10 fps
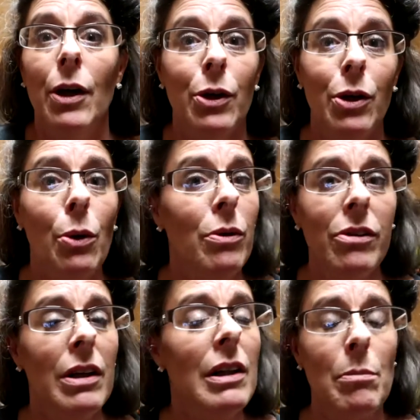you don't
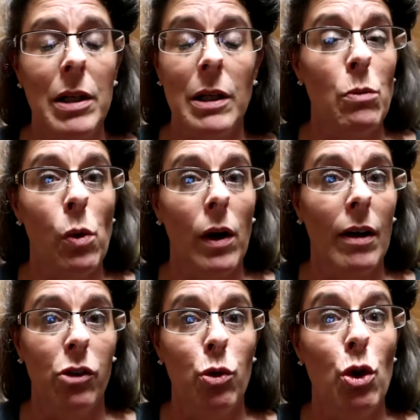see them anymore
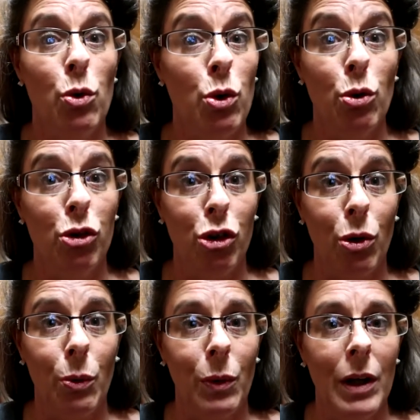as you used
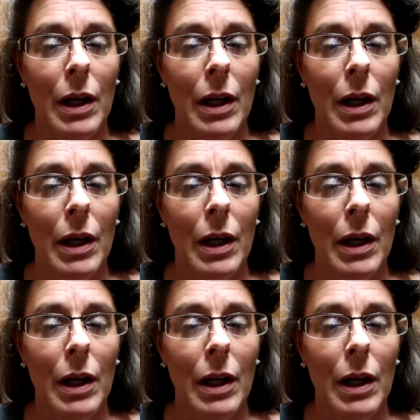to.